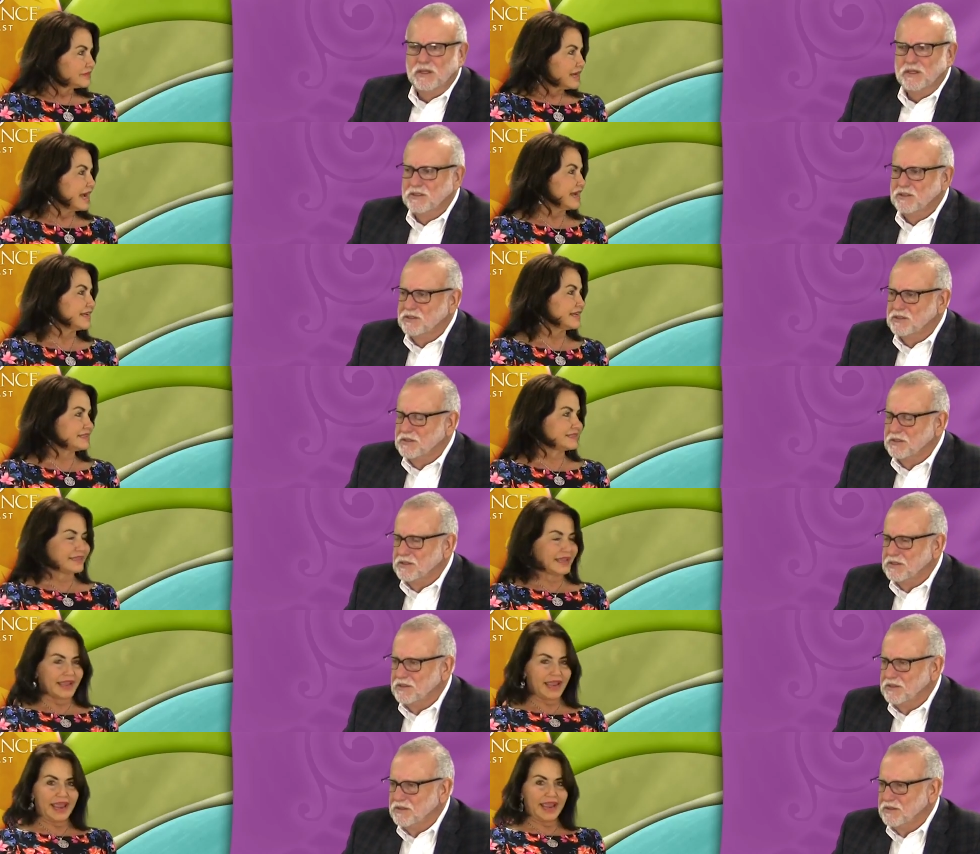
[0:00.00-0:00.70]
Speaker 1: I can
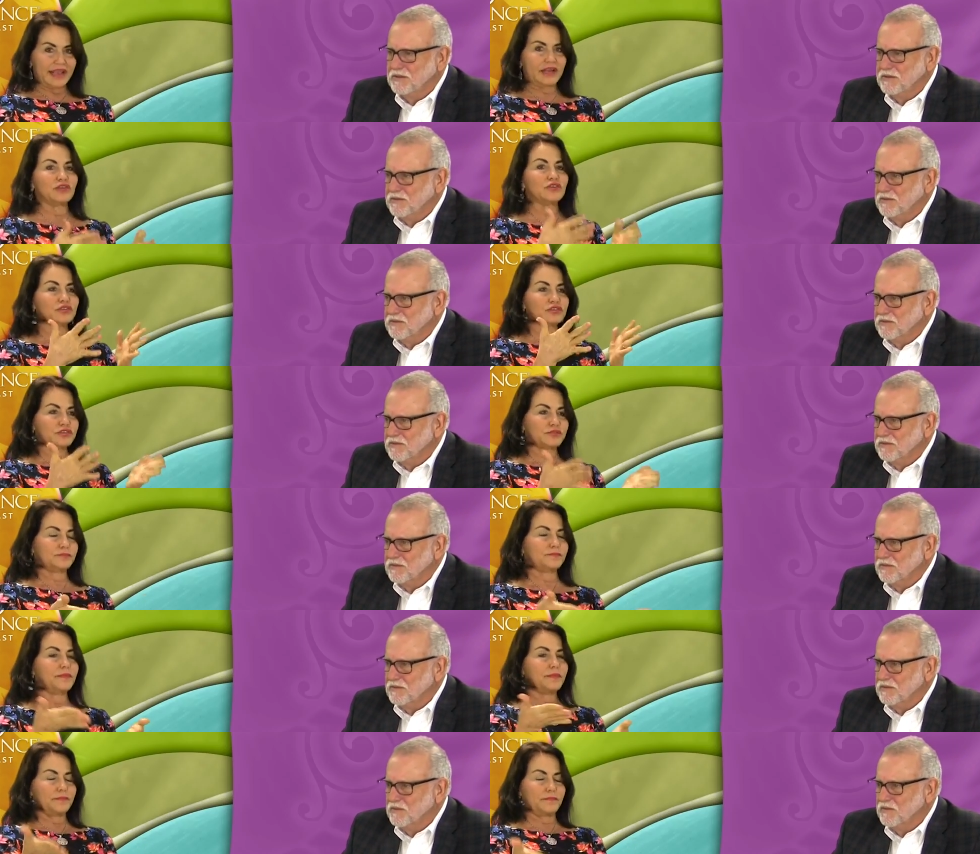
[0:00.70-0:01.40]
say
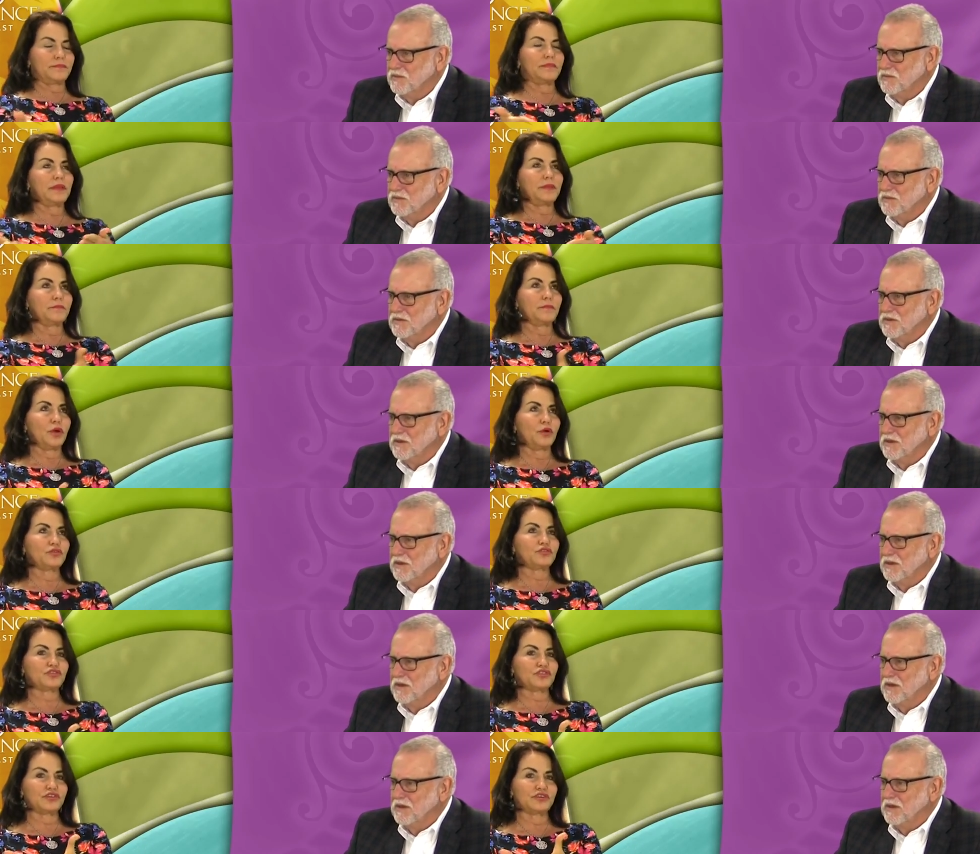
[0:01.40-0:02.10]
handles
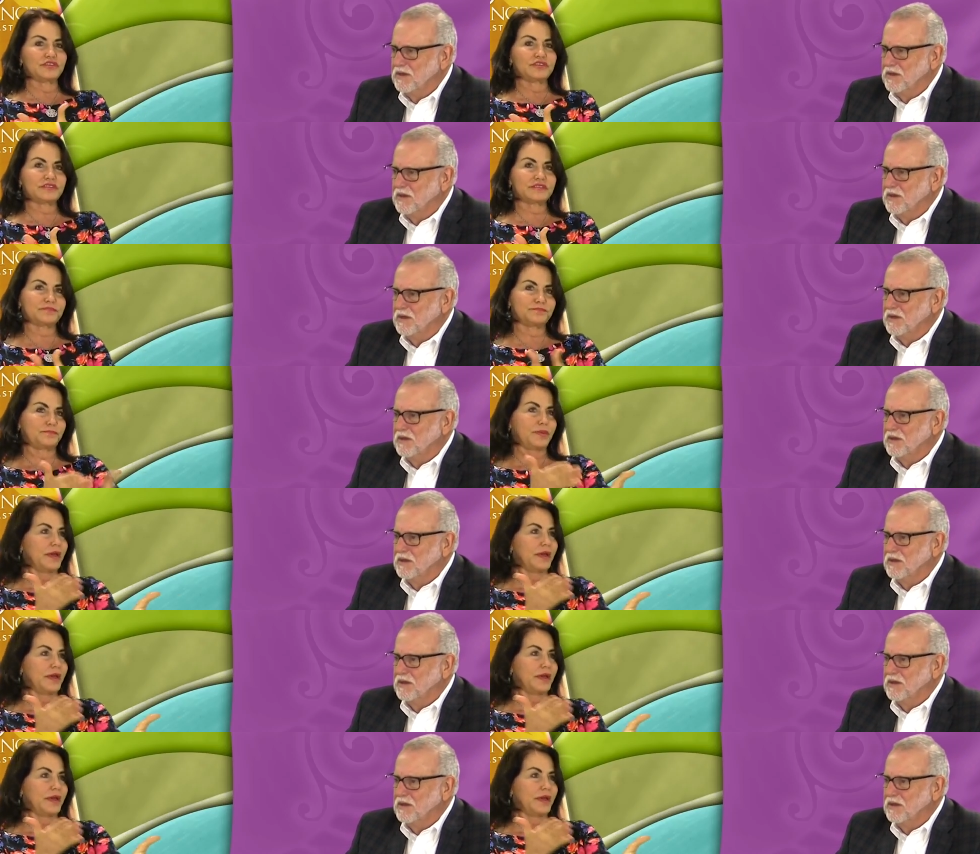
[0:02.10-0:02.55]
emotions